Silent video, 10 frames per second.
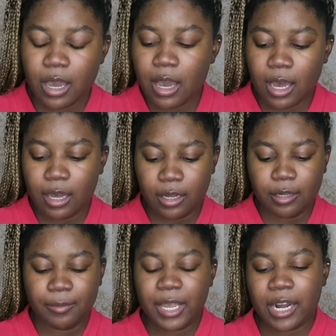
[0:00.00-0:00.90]

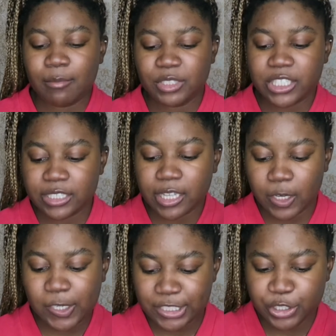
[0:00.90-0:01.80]
And I'm just
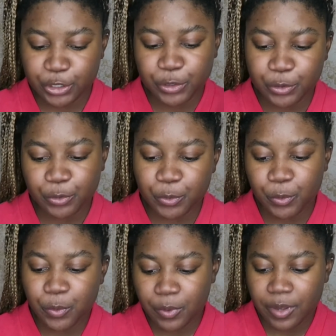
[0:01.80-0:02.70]
going to
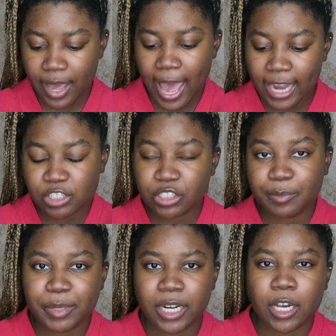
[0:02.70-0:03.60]

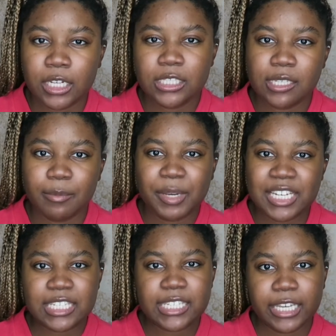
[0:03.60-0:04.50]
actually put on some
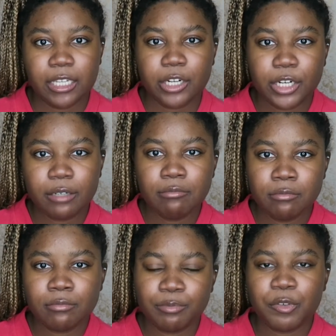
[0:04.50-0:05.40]
concealer
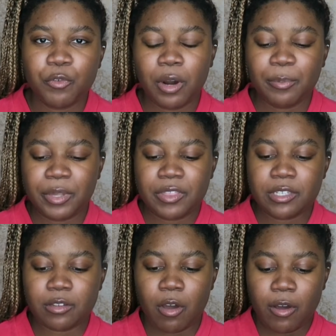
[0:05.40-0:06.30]
before I put
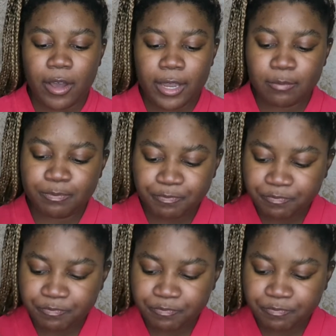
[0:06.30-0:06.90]
this on.